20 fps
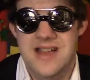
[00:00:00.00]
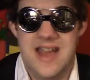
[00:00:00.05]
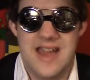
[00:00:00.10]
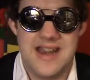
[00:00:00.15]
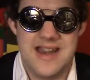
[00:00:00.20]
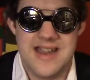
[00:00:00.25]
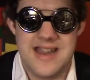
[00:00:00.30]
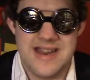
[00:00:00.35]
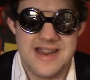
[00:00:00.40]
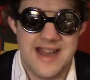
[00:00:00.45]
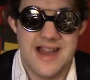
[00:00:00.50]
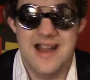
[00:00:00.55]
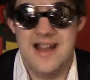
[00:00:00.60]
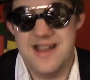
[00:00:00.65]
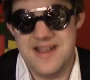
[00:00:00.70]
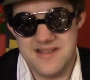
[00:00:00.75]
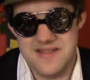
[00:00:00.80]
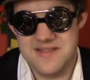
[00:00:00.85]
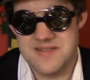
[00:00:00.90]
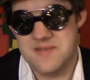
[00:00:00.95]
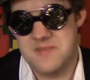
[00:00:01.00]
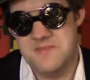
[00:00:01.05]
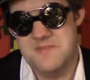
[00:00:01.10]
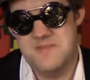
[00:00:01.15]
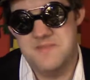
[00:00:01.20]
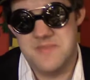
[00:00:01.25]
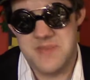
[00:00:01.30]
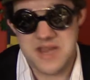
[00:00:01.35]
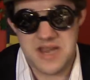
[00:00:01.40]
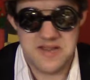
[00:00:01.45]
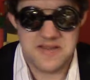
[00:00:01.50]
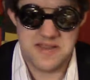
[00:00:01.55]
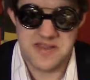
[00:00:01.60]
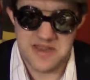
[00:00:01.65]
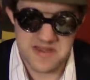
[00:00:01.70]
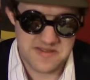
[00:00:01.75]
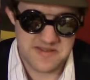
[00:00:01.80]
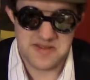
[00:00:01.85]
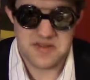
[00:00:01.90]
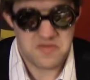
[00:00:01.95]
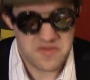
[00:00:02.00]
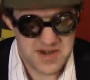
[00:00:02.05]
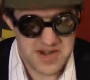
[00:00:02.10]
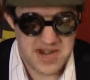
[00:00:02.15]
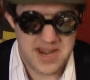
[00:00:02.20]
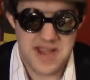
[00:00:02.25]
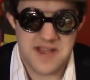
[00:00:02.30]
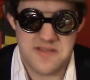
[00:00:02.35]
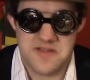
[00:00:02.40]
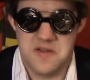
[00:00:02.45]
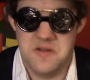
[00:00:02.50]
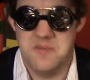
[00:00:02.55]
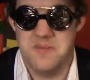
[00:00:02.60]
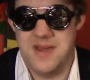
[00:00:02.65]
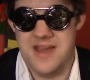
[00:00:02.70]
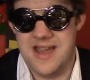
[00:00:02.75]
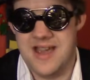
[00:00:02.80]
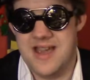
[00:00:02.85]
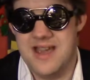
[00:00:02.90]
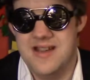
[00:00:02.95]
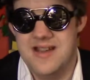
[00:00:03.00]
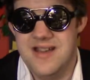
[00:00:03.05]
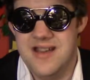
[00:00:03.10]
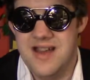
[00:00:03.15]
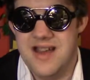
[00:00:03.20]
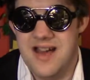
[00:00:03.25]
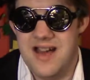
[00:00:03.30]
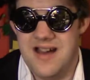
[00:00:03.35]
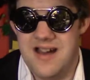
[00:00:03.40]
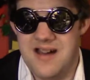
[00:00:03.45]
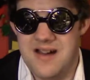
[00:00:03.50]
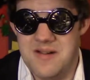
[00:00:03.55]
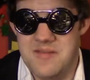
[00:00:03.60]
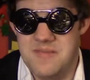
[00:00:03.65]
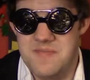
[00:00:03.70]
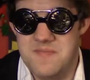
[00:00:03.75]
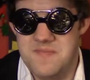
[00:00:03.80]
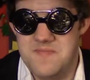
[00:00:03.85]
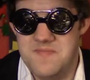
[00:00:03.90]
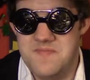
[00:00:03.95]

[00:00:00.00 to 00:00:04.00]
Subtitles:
and he dies because he is a greedy SOB. And